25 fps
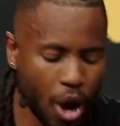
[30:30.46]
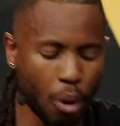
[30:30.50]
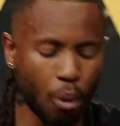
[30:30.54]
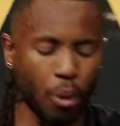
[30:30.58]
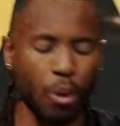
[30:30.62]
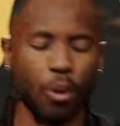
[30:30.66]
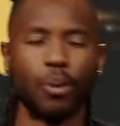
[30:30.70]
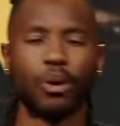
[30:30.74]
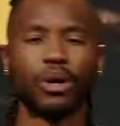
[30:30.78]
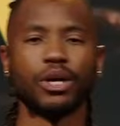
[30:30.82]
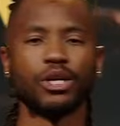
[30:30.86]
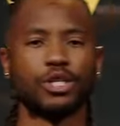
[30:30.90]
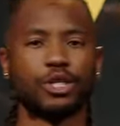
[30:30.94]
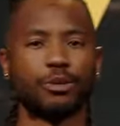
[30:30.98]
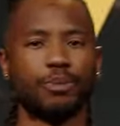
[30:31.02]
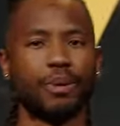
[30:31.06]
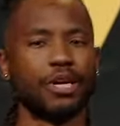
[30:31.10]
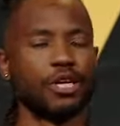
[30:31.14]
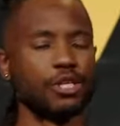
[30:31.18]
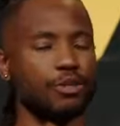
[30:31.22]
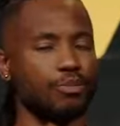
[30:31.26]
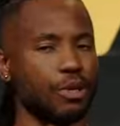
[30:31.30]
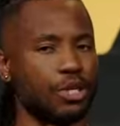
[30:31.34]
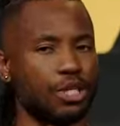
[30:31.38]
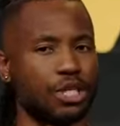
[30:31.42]
We want to
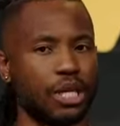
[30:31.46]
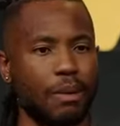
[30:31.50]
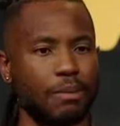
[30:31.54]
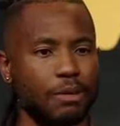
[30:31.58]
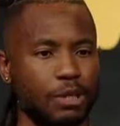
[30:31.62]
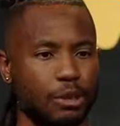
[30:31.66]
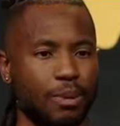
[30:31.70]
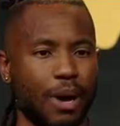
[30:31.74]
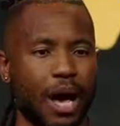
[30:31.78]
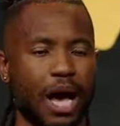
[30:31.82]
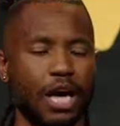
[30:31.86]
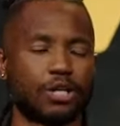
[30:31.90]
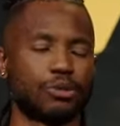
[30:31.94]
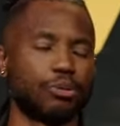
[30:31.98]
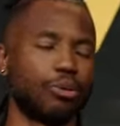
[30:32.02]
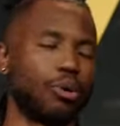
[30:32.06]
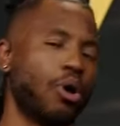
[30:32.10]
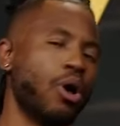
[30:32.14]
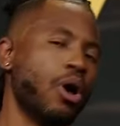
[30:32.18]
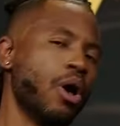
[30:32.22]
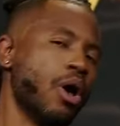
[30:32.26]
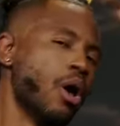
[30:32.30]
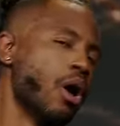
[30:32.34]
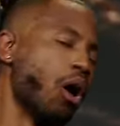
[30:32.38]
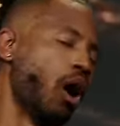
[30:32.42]
spend as much time as possible
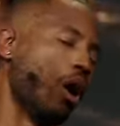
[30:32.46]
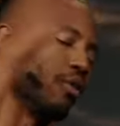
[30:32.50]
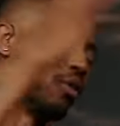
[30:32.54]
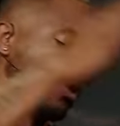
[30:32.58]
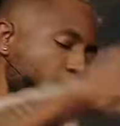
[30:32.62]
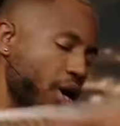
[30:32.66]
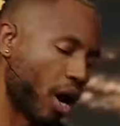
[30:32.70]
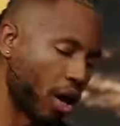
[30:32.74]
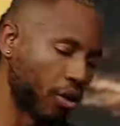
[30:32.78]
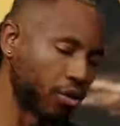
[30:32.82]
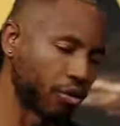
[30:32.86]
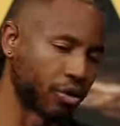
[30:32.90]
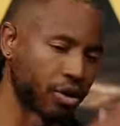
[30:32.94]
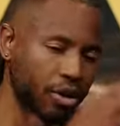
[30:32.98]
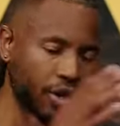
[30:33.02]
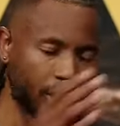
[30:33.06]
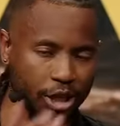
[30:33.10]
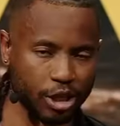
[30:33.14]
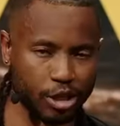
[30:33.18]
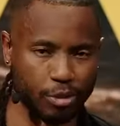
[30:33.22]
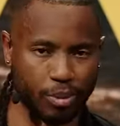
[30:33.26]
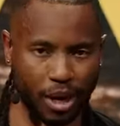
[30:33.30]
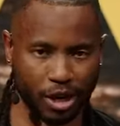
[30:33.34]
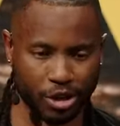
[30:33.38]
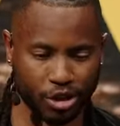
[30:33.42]
on the other end of
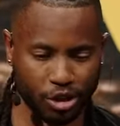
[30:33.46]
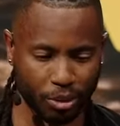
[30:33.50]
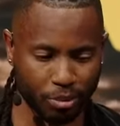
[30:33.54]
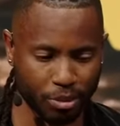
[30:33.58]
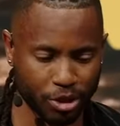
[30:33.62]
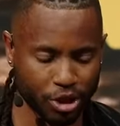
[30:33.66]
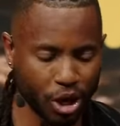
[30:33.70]
that spectrum.